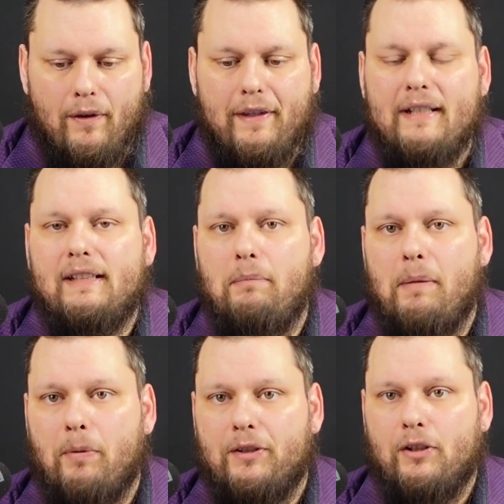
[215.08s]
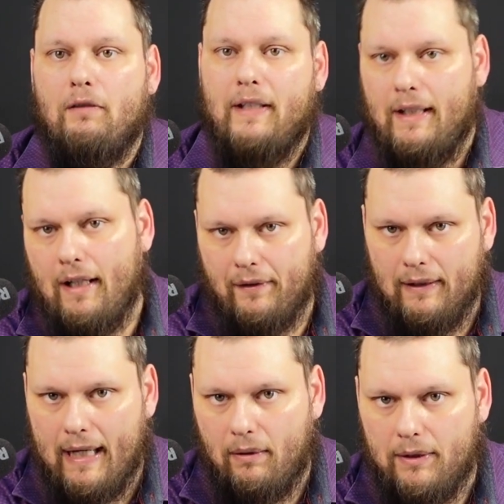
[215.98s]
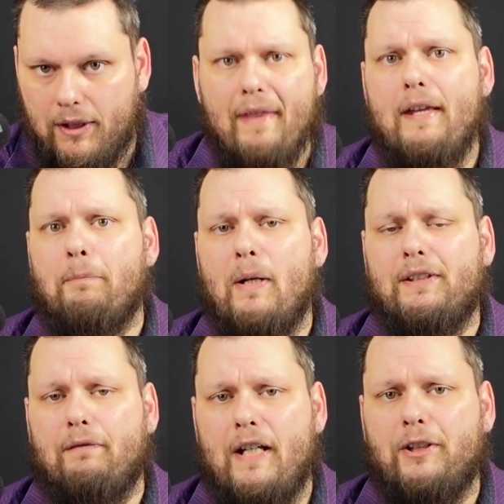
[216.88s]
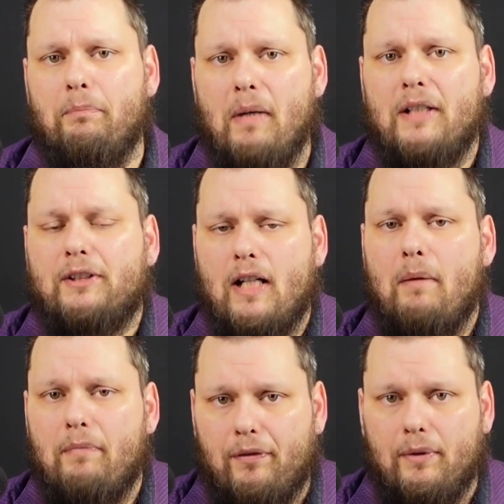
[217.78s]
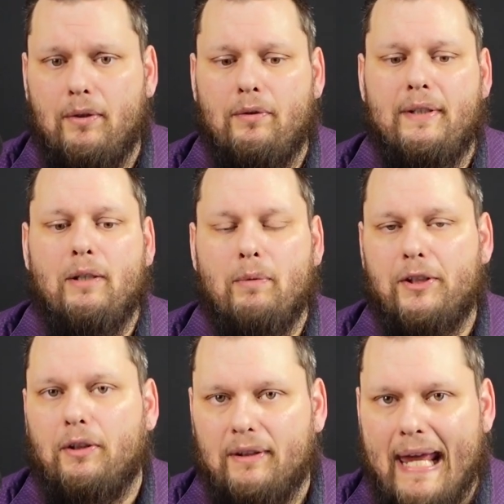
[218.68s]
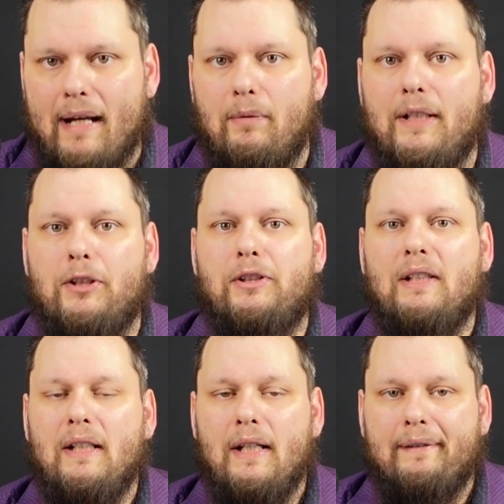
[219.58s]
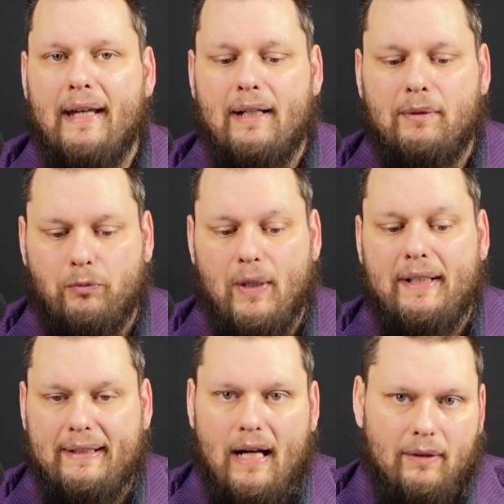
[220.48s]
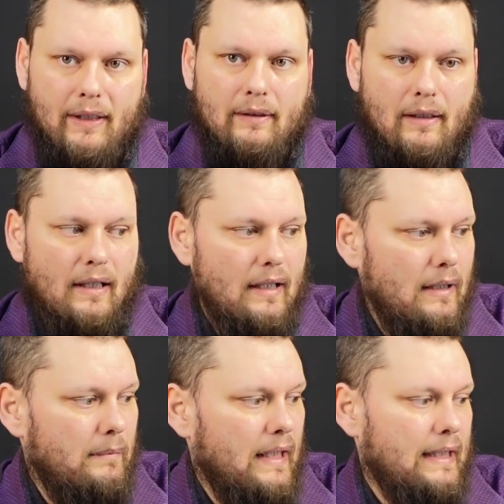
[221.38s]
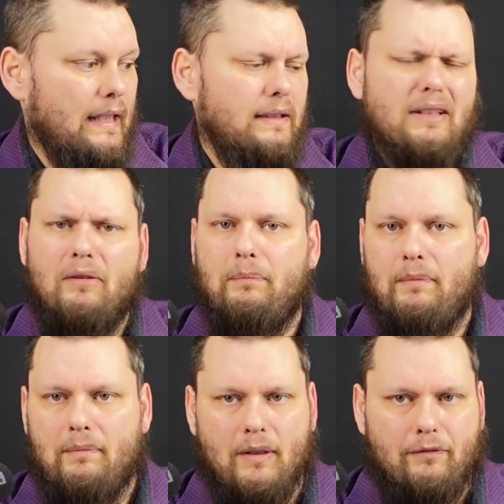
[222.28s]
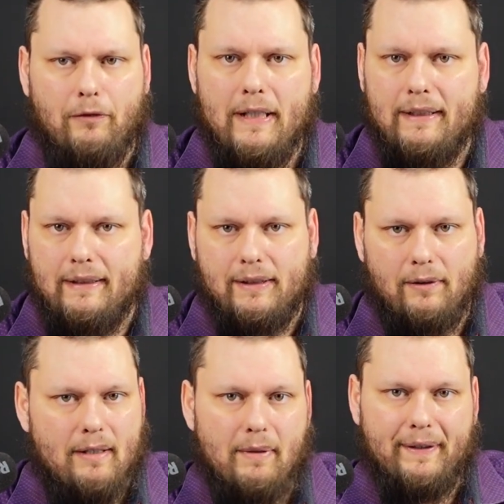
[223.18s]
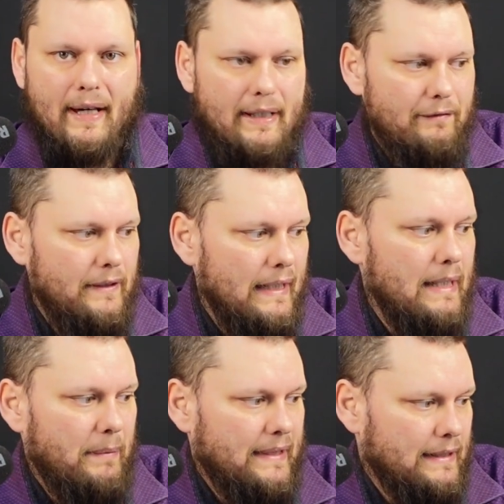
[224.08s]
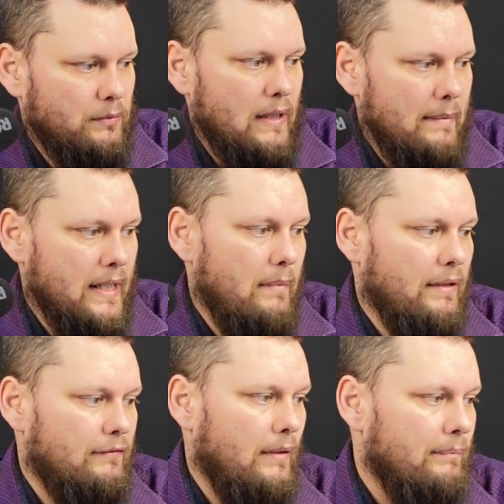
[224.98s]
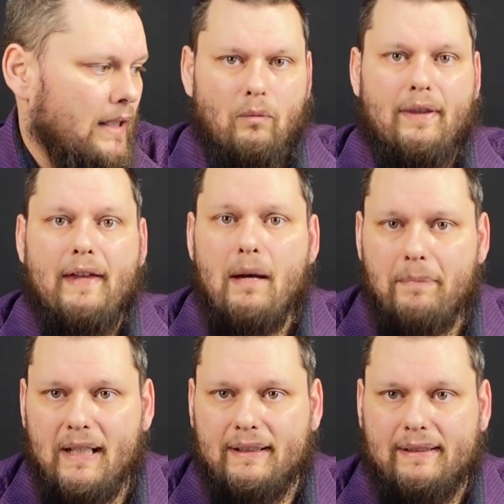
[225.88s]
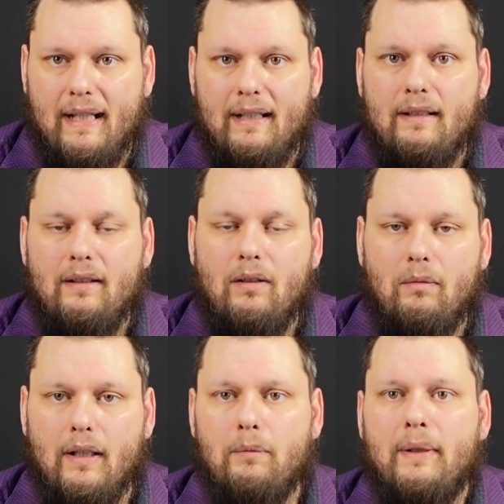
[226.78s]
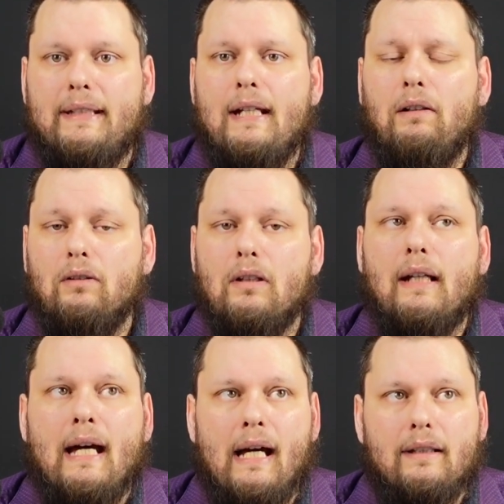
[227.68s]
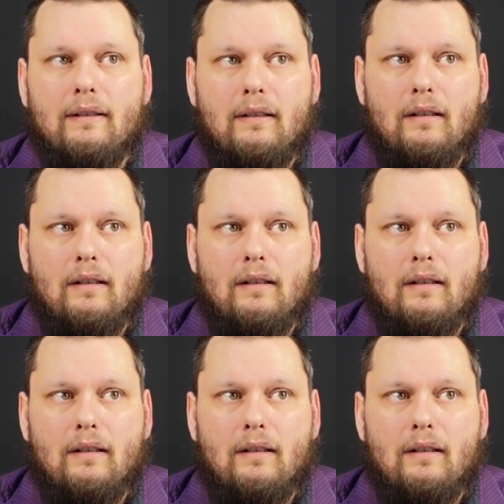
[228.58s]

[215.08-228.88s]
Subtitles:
things to be preserved in another language. I think preservation must come through the original language that it was written down in. Again, you're free to disagree with that if you like, but that's where I'm coming from. With that being said, we take a look at